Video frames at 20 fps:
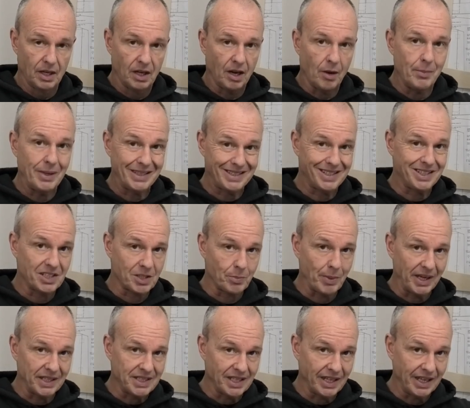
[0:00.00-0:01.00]
I'm
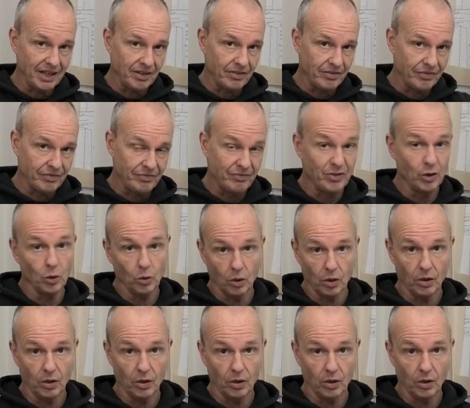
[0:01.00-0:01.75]
anticipating getting fuel